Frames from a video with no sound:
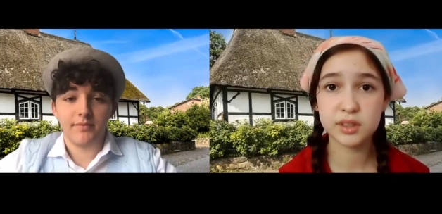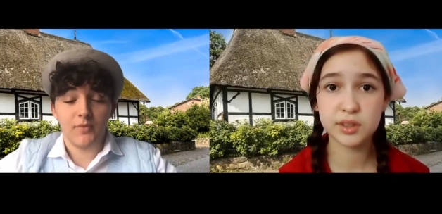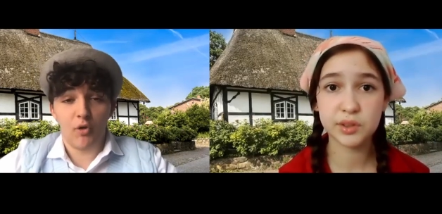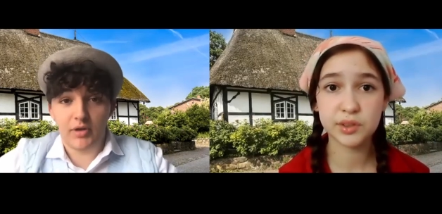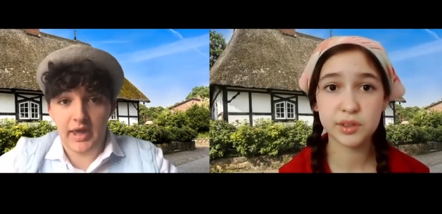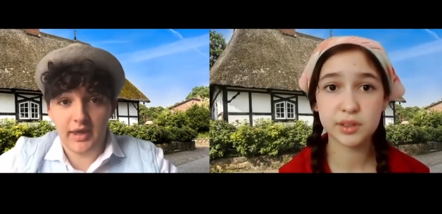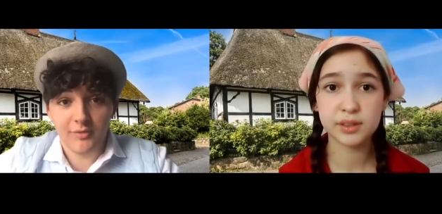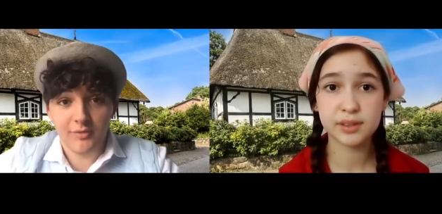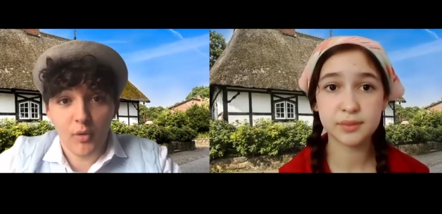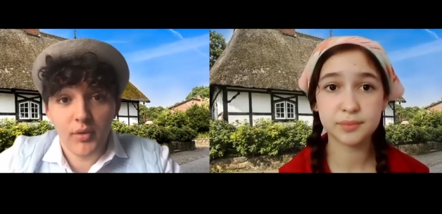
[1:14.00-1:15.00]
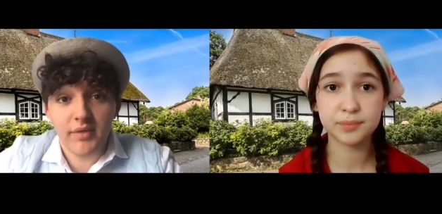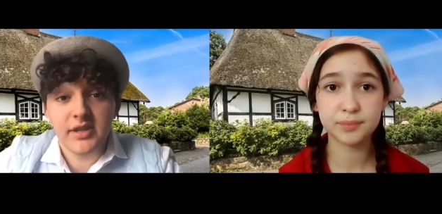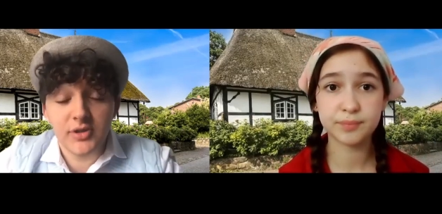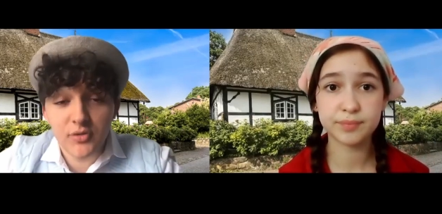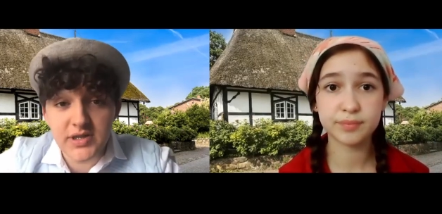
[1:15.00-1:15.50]
Speaker 1: Okay, well, we have to
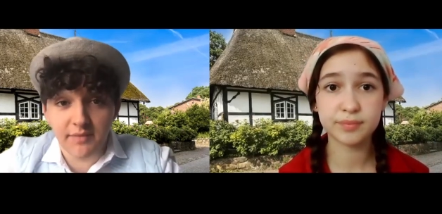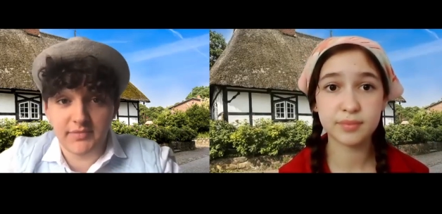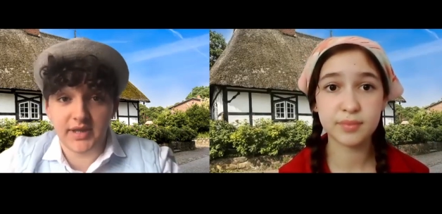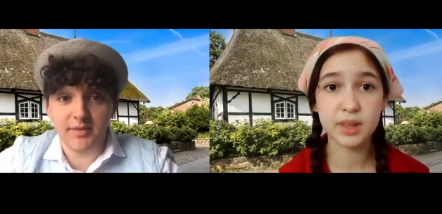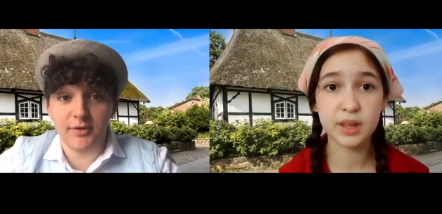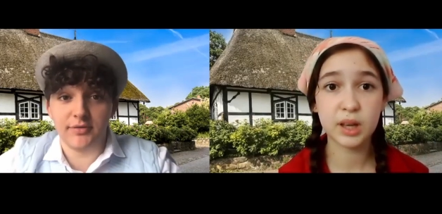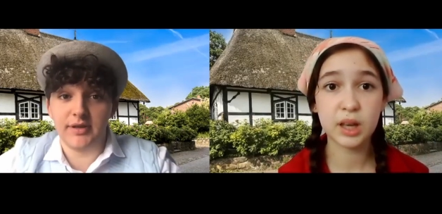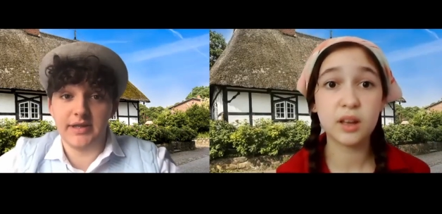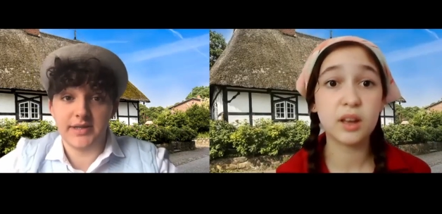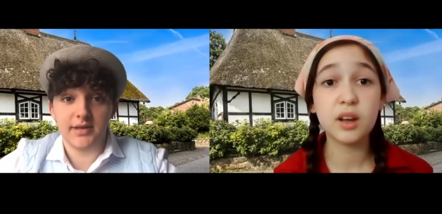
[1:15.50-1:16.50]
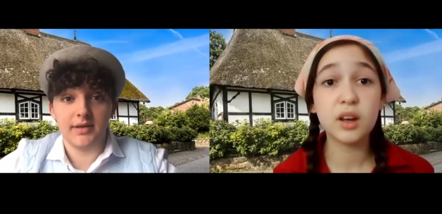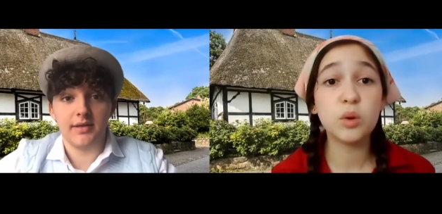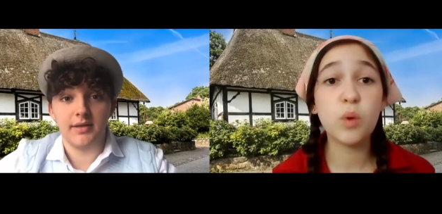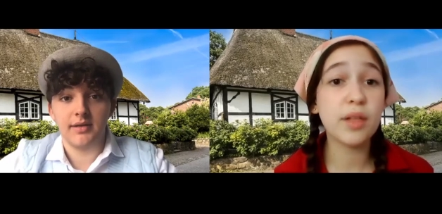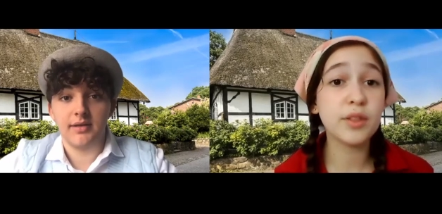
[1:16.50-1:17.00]
do something about this.
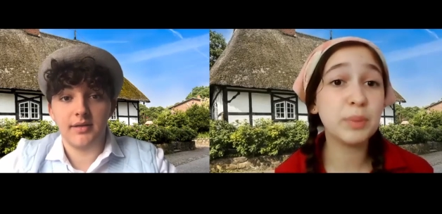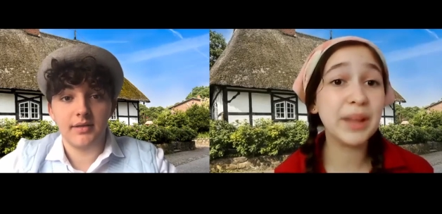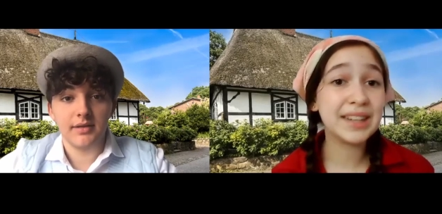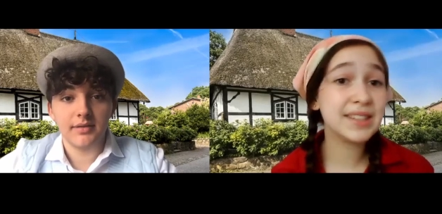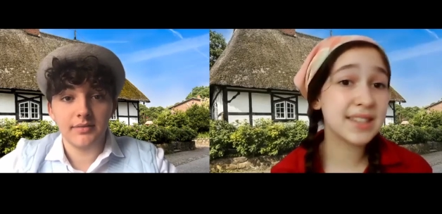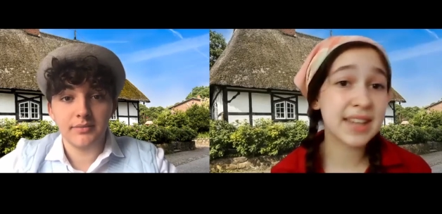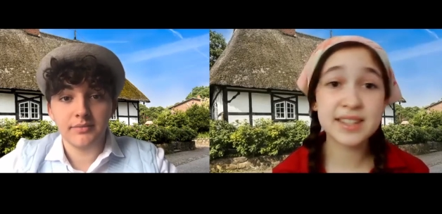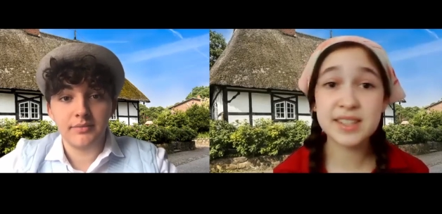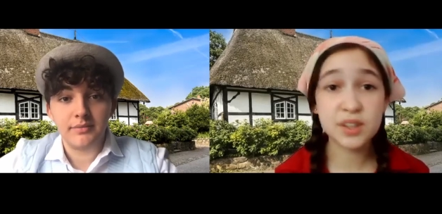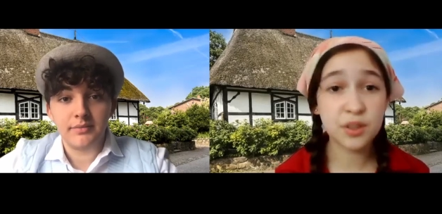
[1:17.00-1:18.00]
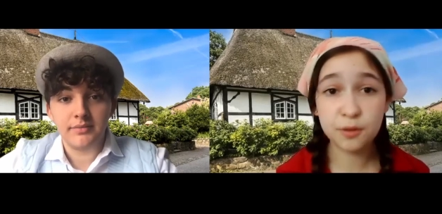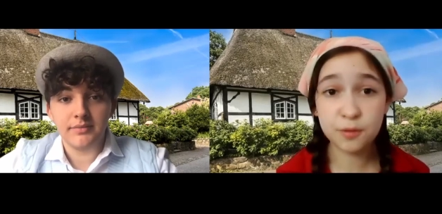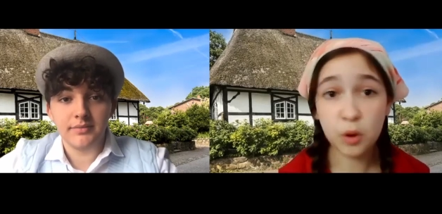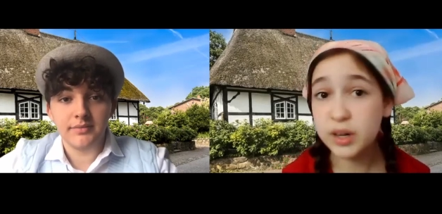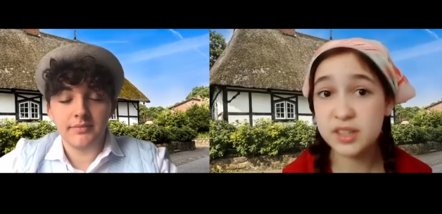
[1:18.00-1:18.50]
Speaker 2: Well, they're planning to take us into the
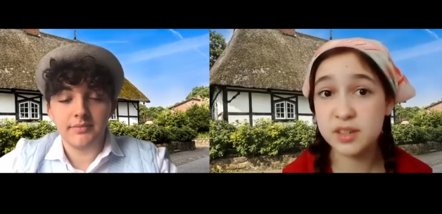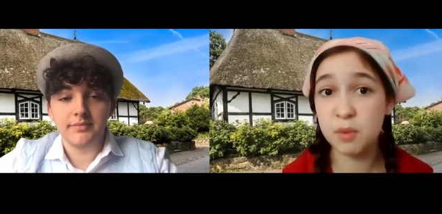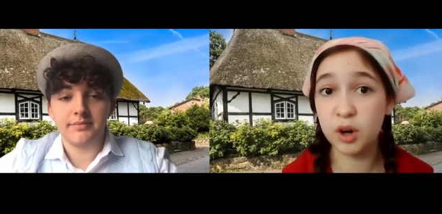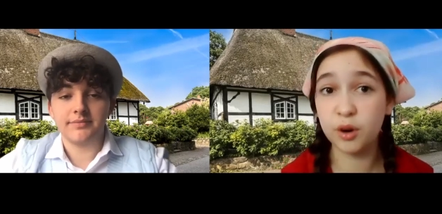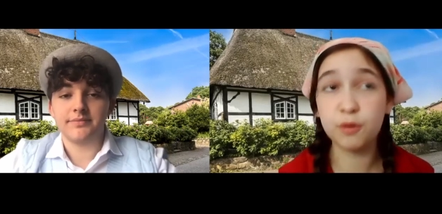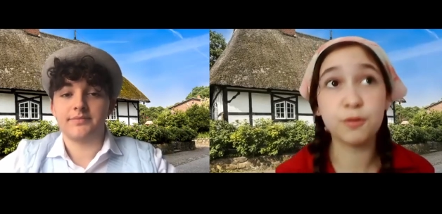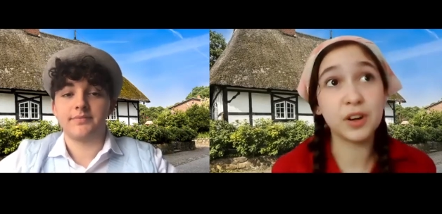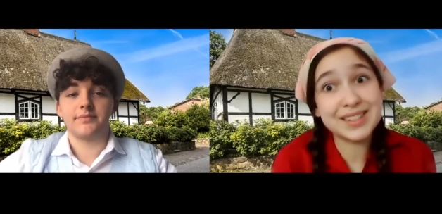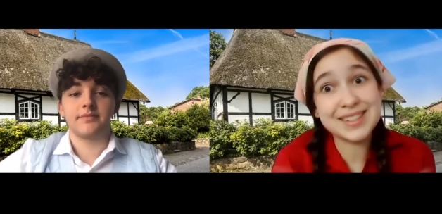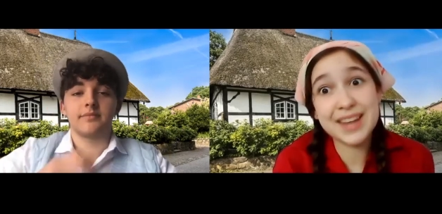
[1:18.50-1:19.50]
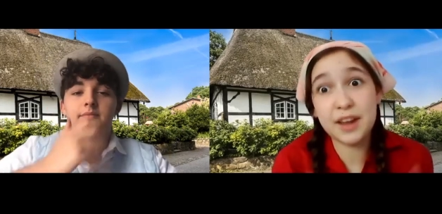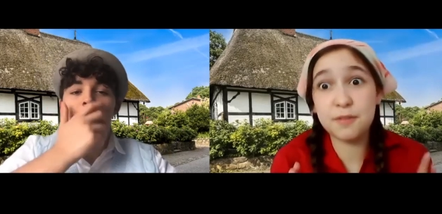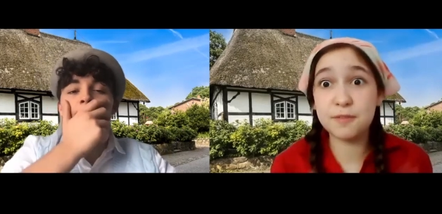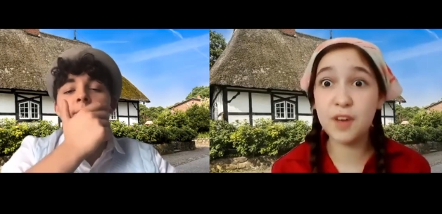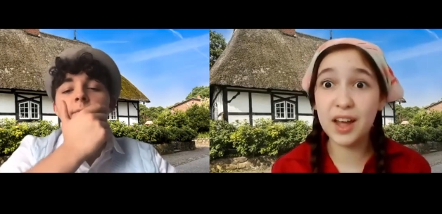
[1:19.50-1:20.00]
forest tomorrow for a day
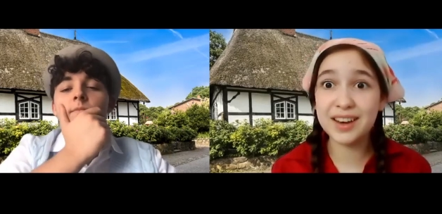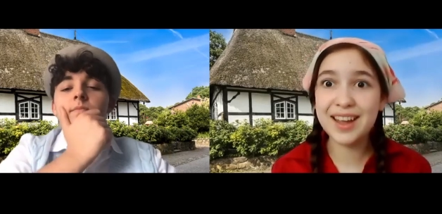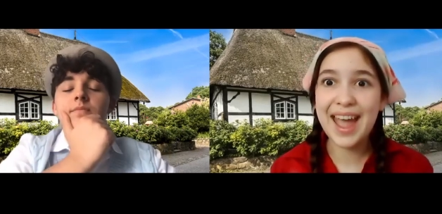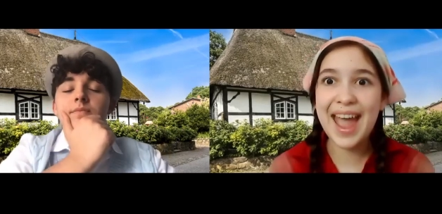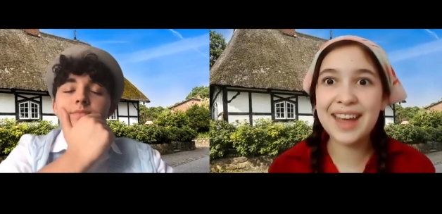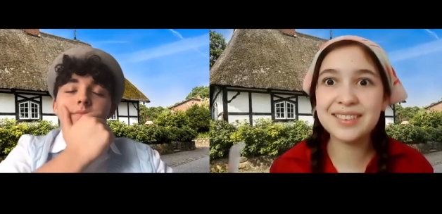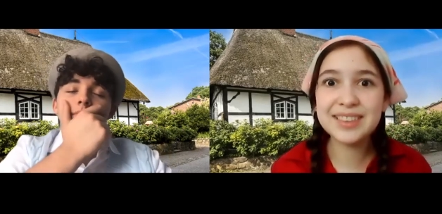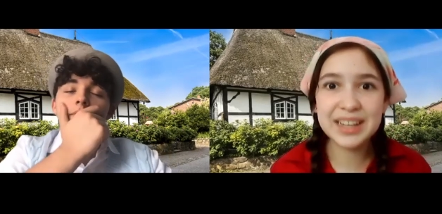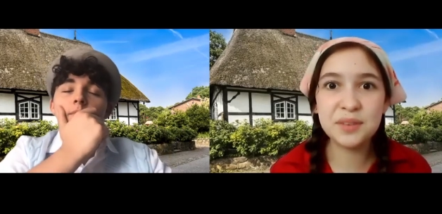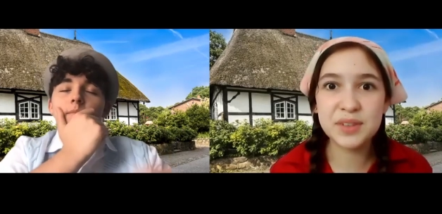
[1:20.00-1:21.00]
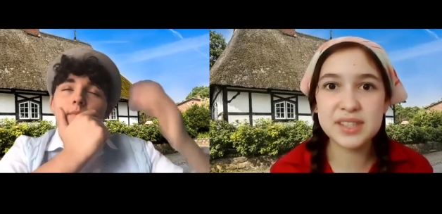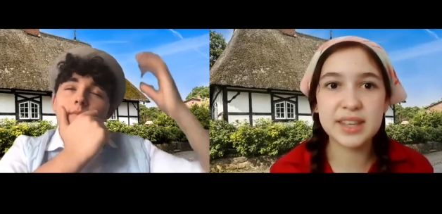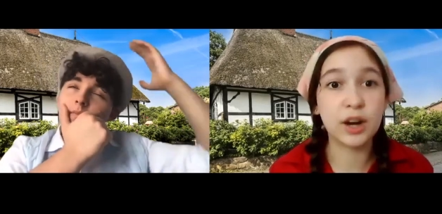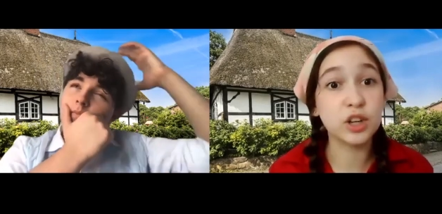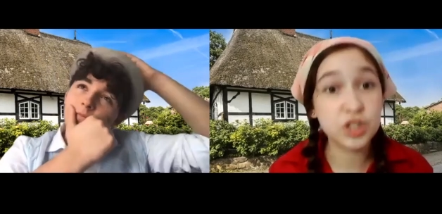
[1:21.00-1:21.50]
of fun and leave
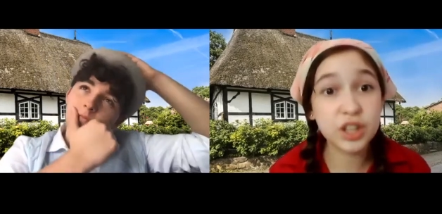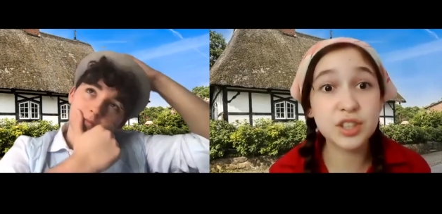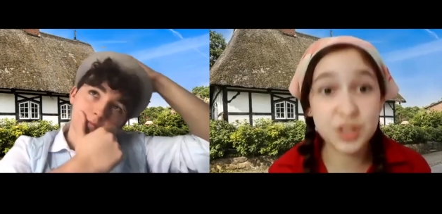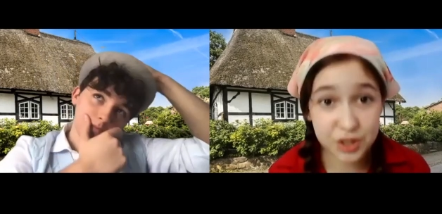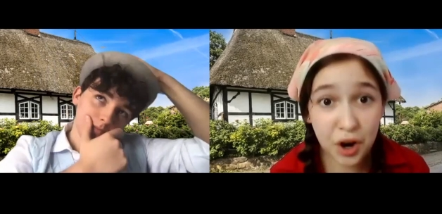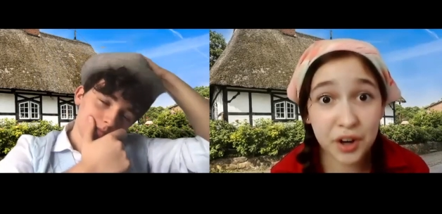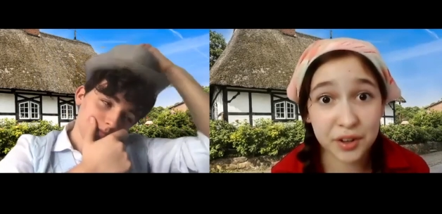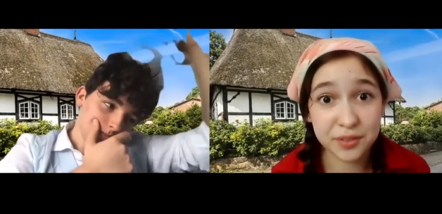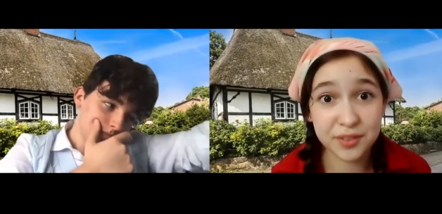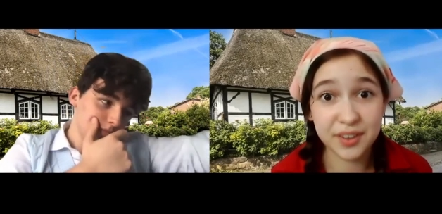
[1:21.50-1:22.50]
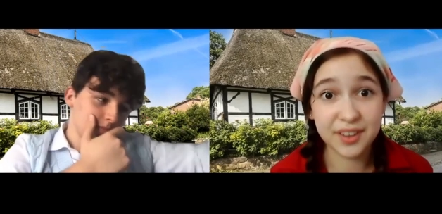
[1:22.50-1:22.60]
us there to starve.